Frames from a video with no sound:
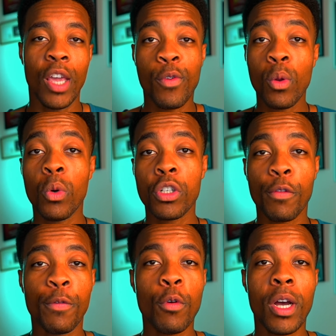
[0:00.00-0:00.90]
If you want to watch the
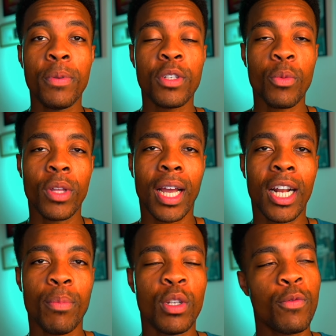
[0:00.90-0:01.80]
full episode where that
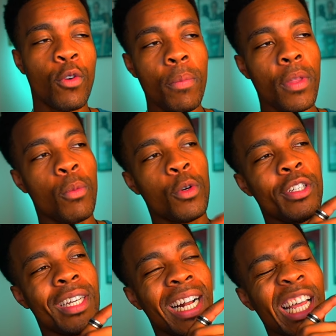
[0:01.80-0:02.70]
clip is from, then we
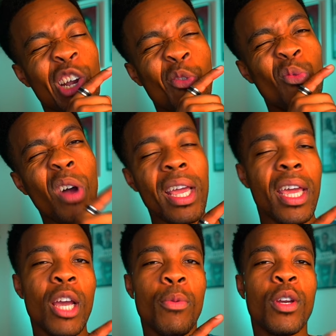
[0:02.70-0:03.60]
need to click right
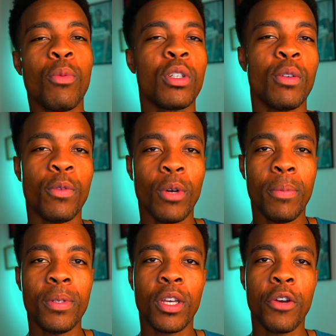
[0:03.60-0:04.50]
here where you can watch the full
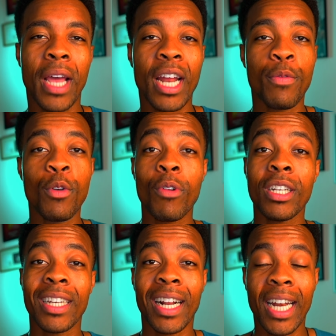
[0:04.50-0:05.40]
episode. And if you're
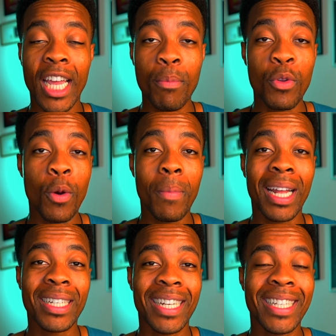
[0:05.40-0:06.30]
ready to claim your
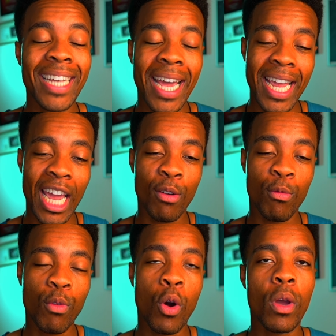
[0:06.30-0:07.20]
man today,
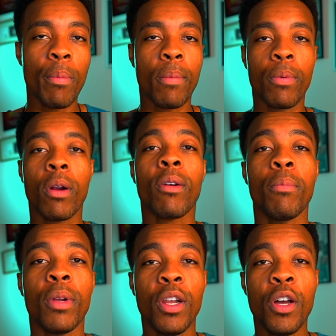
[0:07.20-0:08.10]
enroll in my
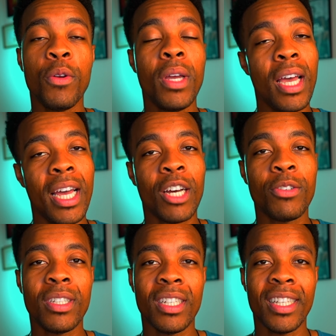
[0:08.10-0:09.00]
program below, and I'll
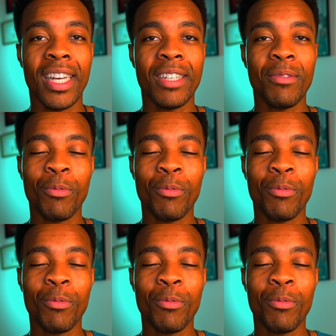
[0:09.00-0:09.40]
see you there.